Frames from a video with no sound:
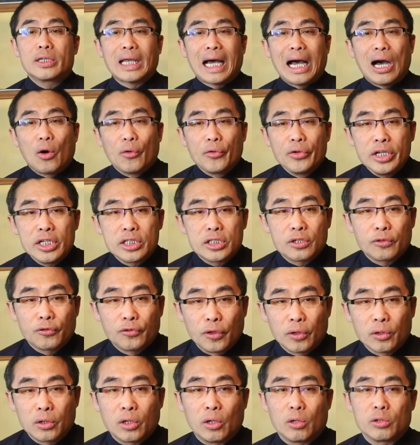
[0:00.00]
DAOI's
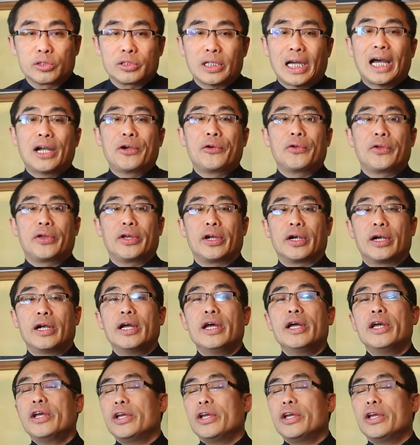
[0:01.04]
focus area,